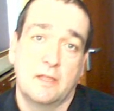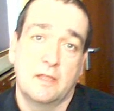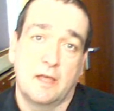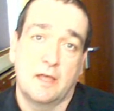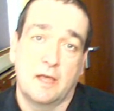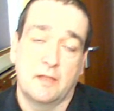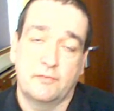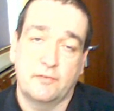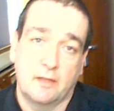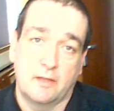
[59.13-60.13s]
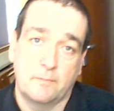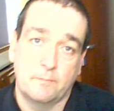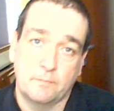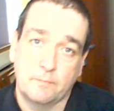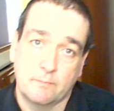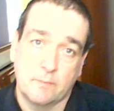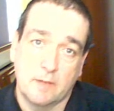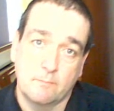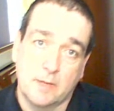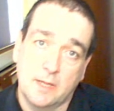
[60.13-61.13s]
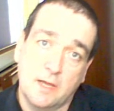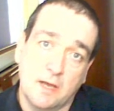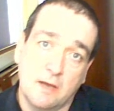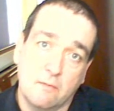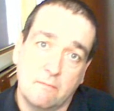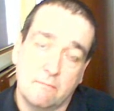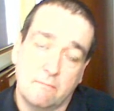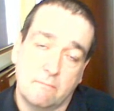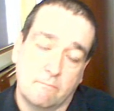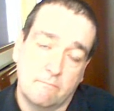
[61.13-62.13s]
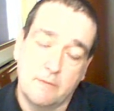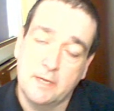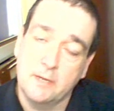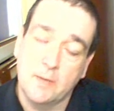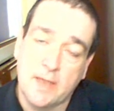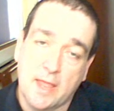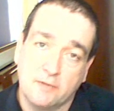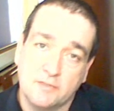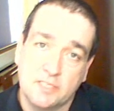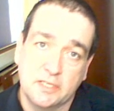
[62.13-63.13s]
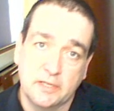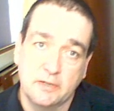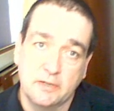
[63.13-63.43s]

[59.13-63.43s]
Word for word: and um, my my heart really went out to you.